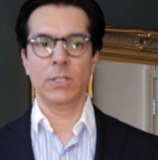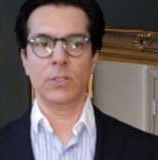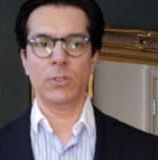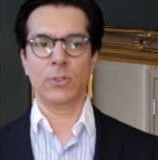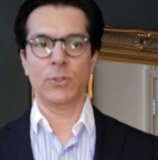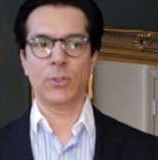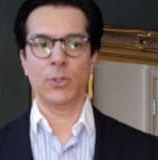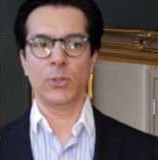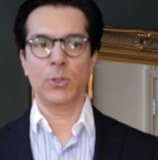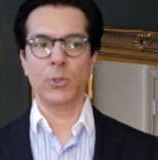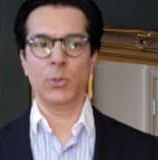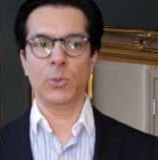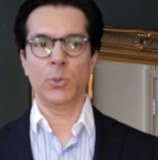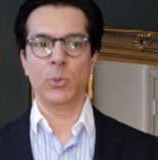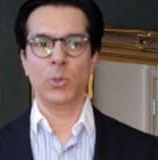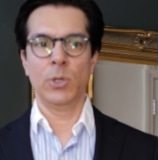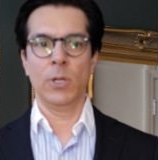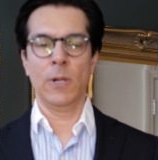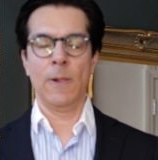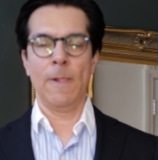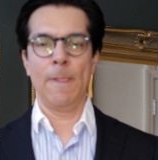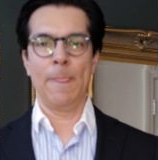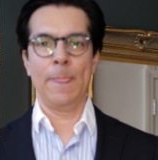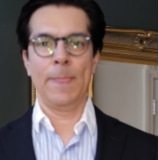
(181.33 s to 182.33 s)
So
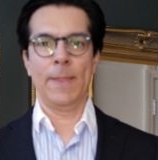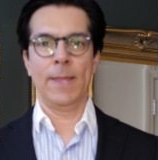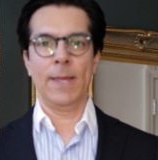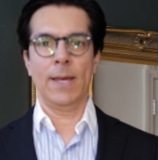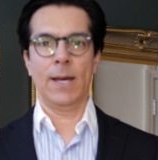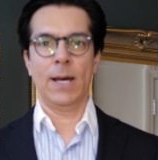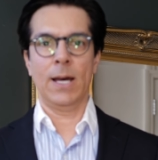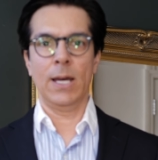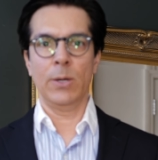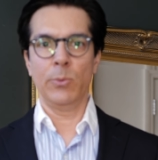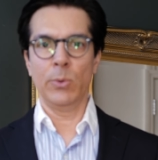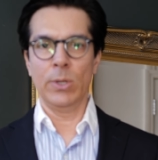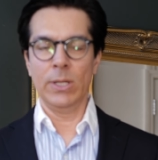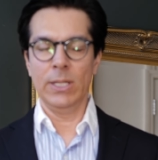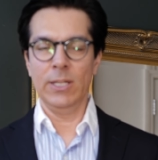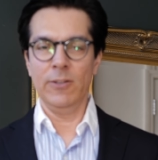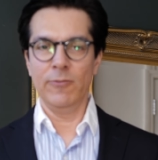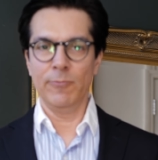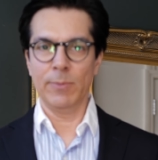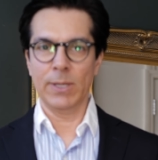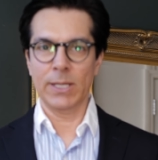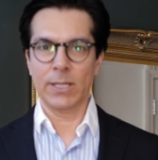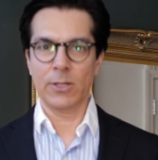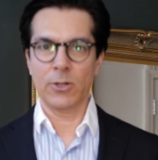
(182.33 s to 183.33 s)
I will
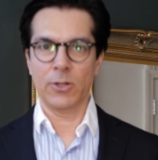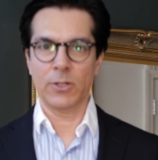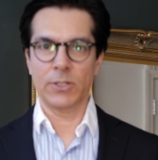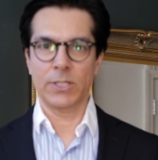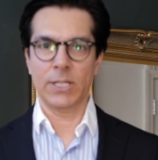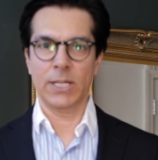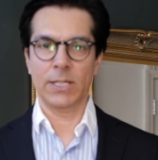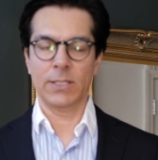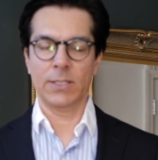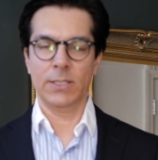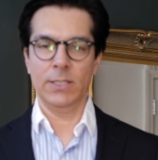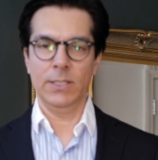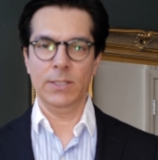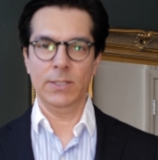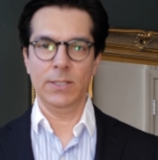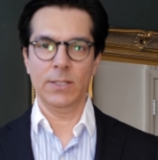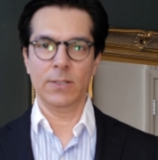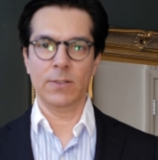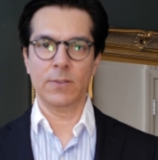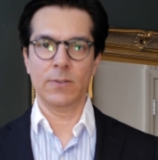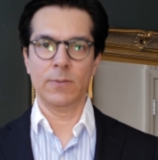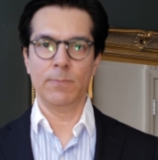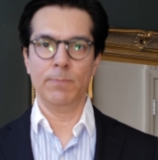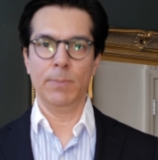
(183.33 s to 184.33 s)
leave my contact
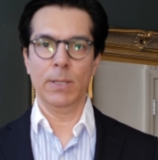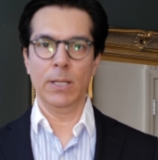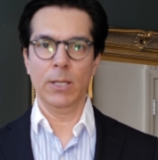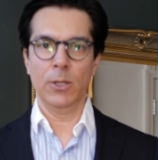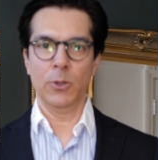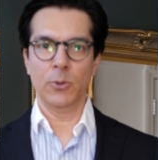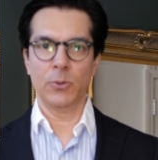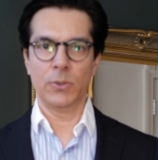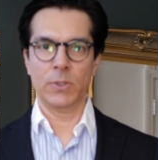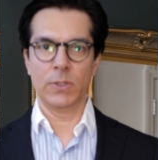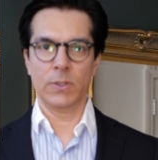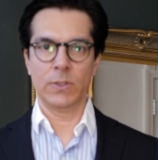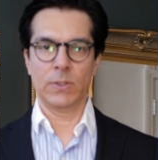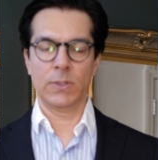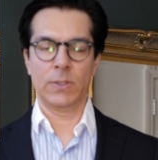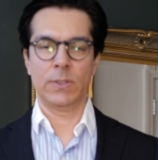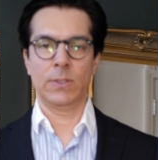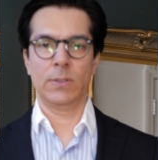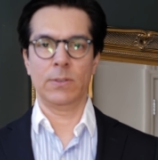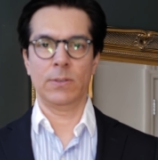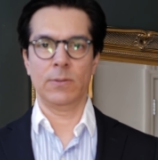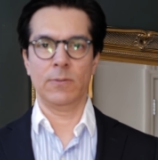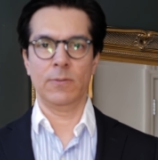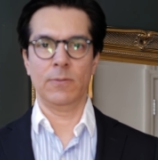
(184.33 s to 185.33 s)
details below
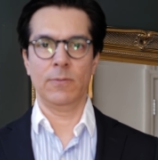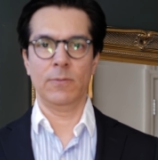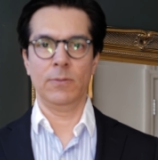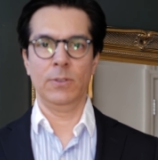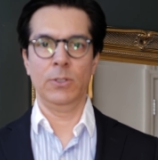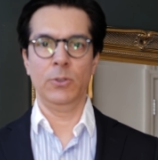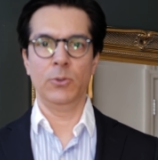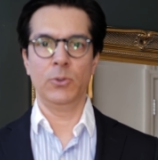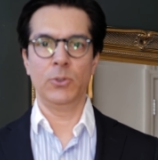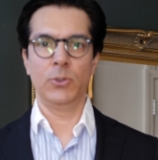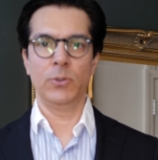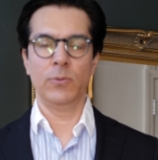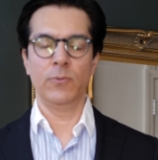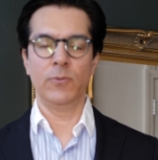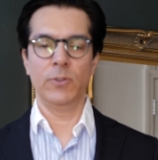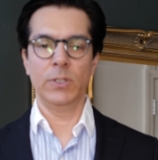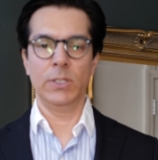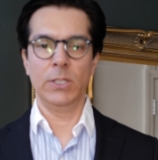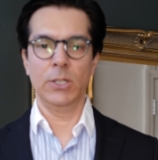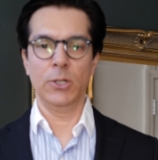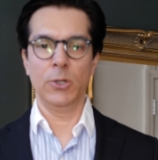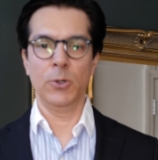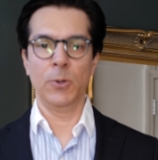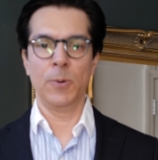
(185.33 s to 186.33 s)
this YouTube
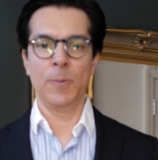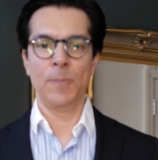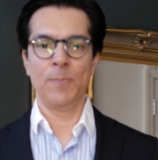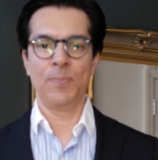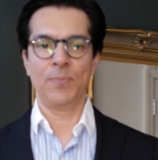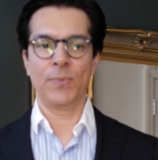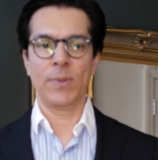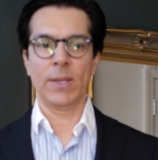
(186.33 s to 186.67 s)
video,